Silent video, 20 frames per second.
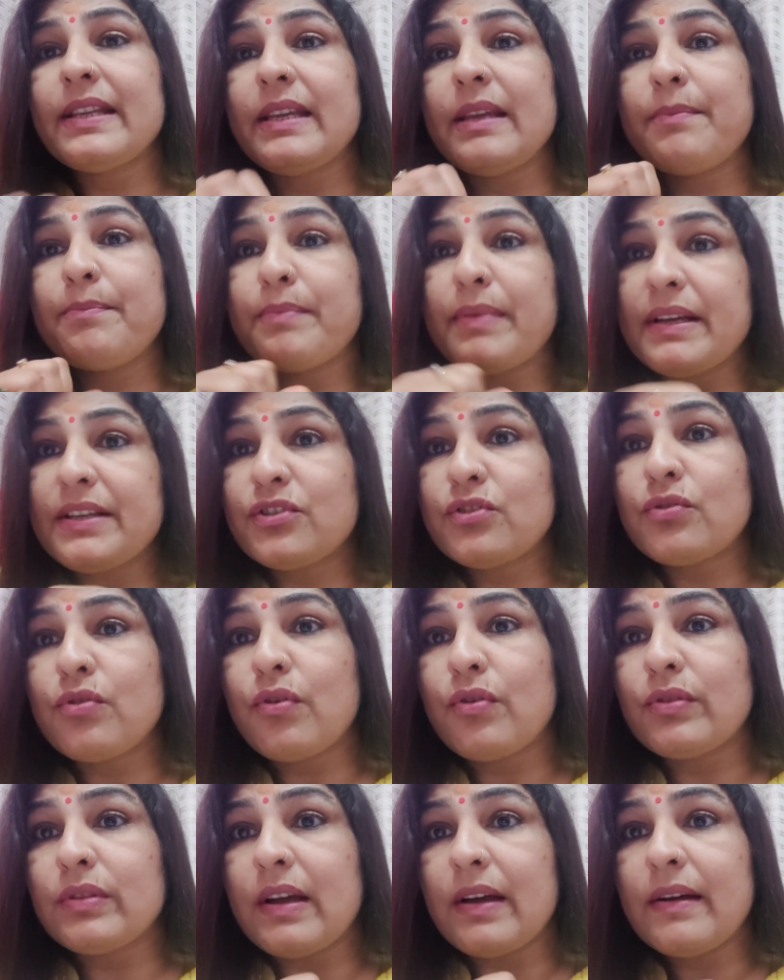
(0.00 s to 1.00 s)
he punched
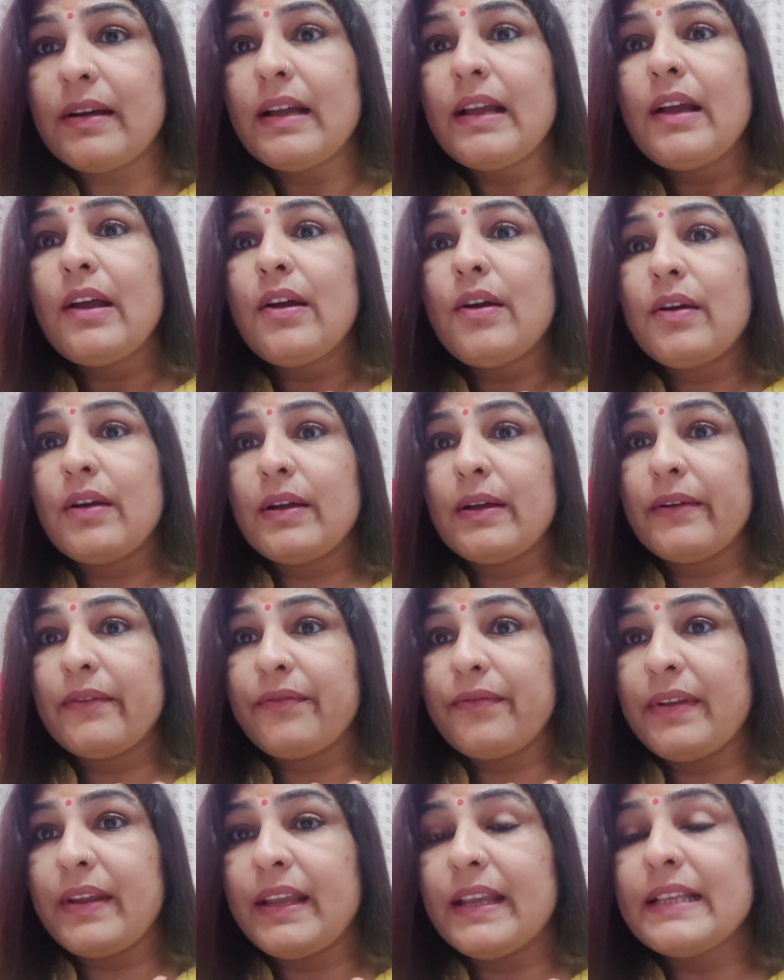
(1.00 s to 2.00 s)
on the
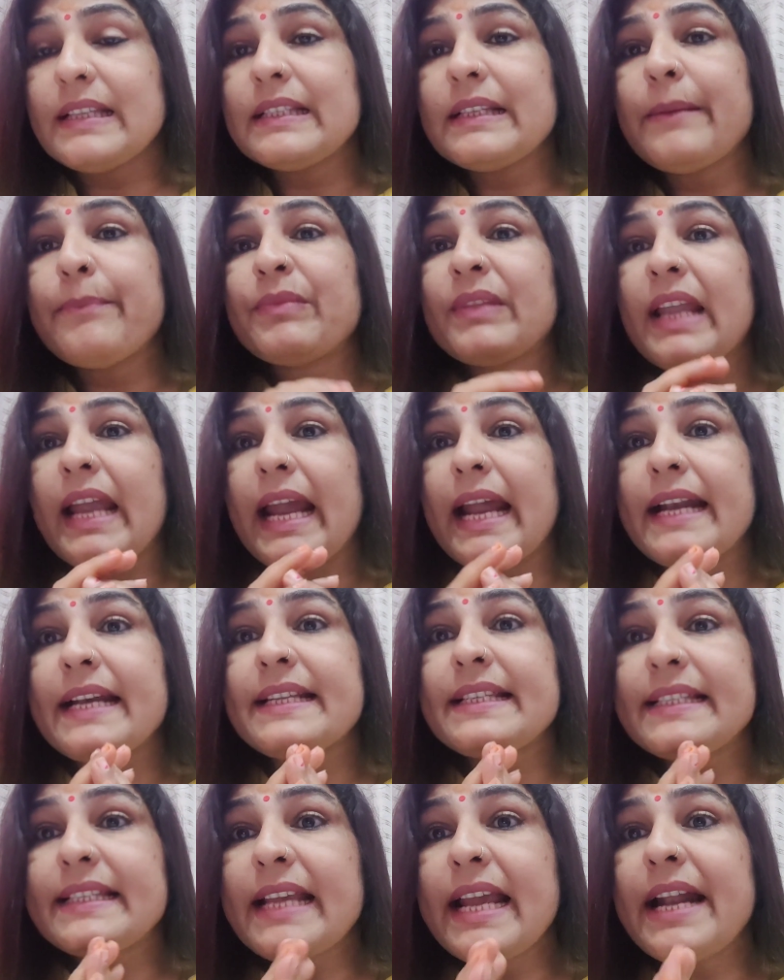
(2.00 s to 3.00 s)
face,
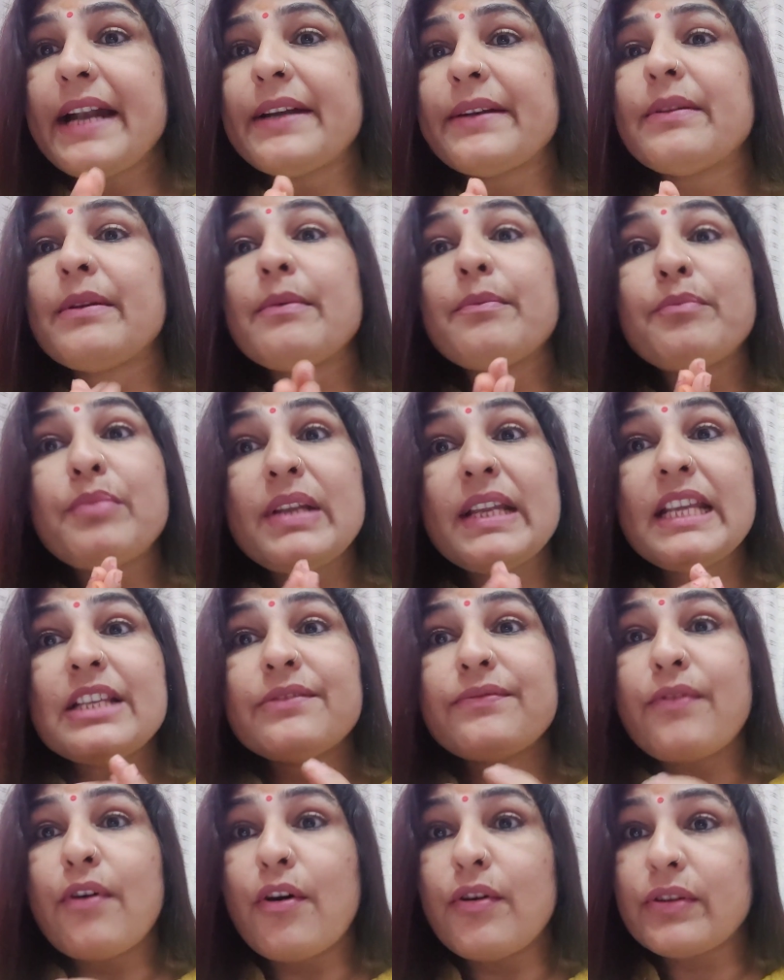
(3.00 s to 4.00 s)
and said,
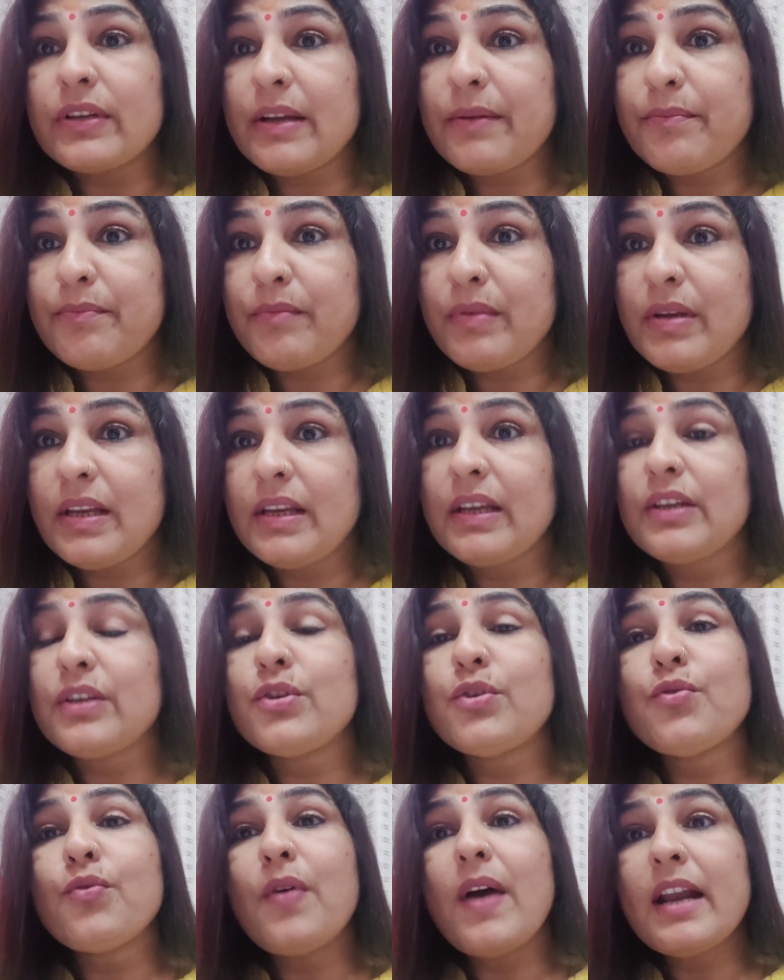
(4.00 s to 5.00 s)
"Please forgive me.
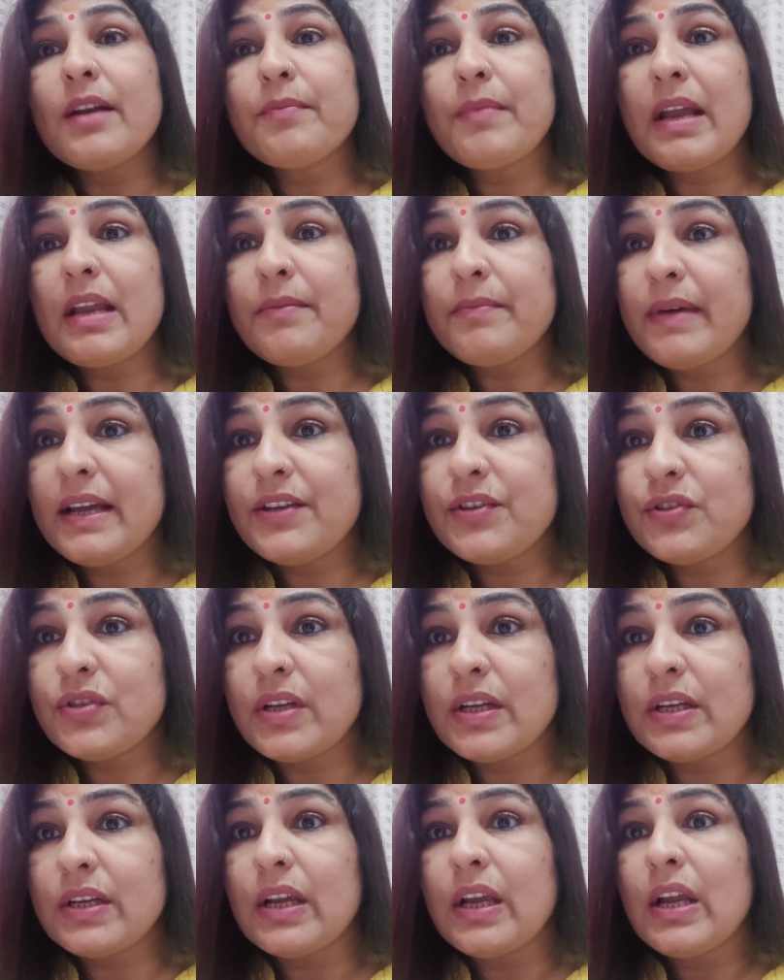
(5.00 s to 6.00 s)
You are my
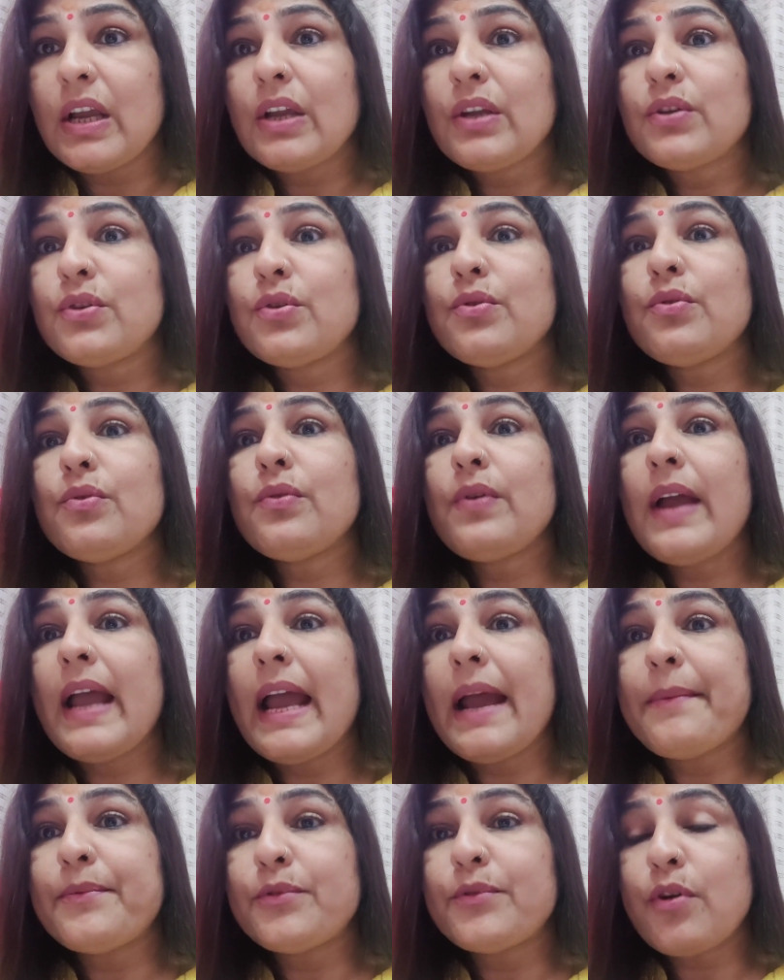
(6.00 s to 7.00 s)
master. You
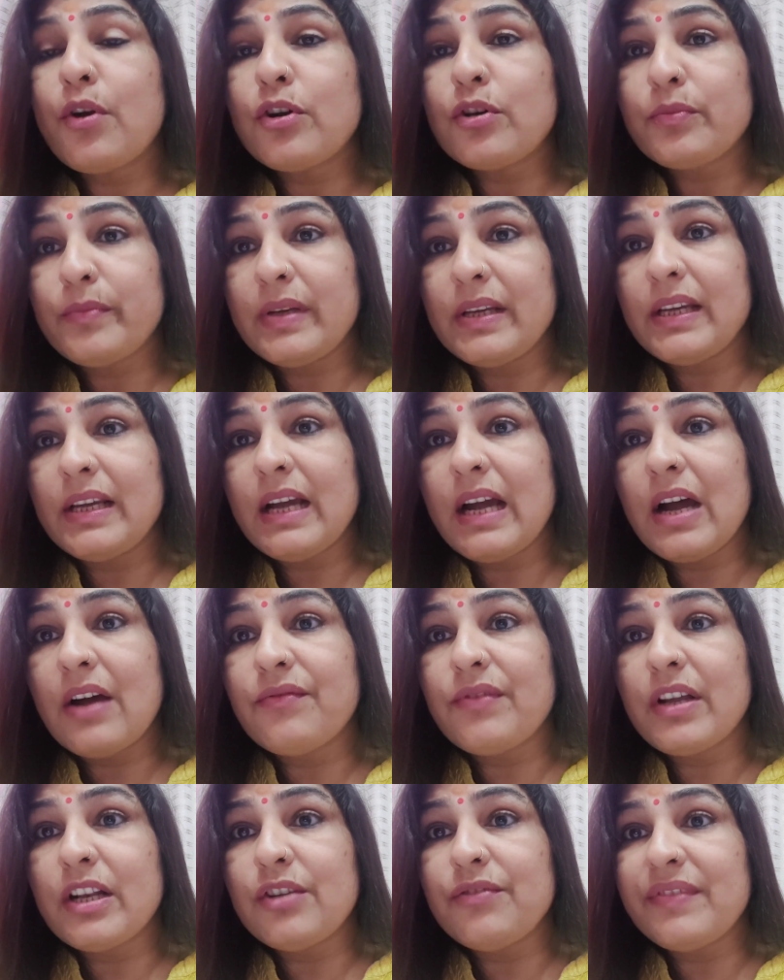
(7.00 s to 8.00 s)
have taught me a
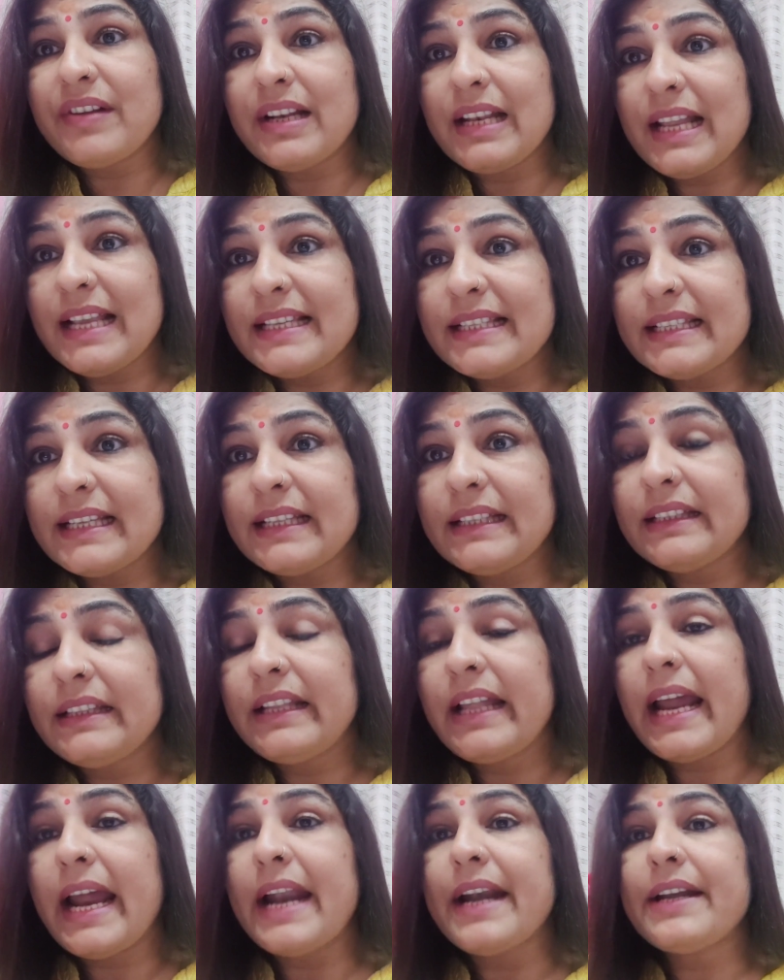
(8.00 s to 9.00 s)
valuable lesson
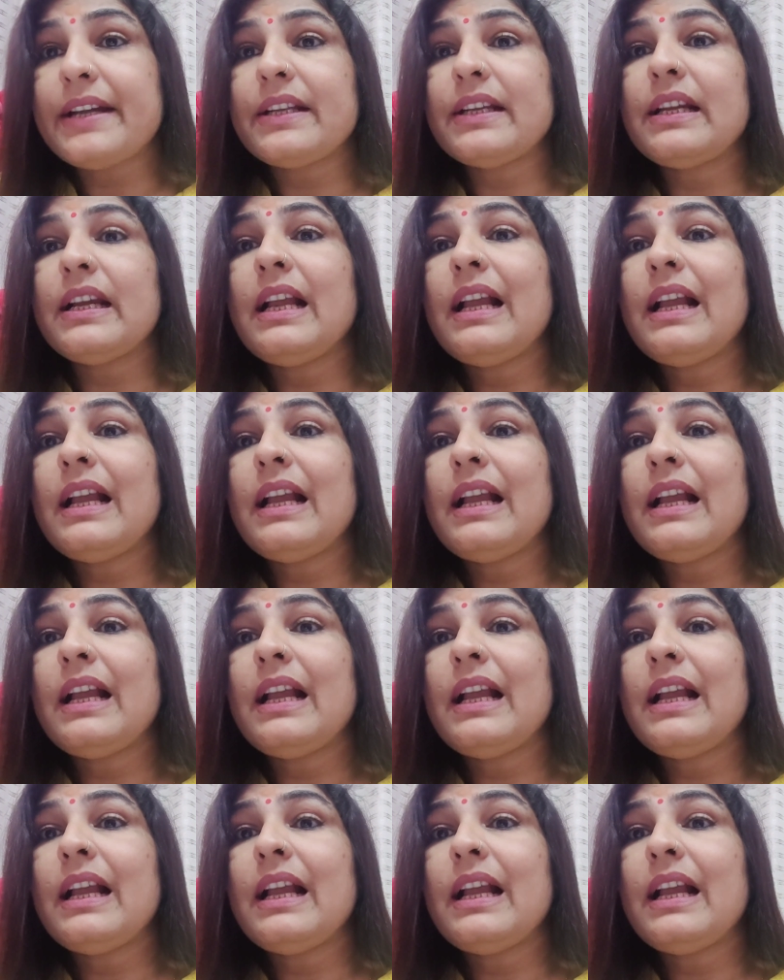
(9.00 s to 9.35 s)
that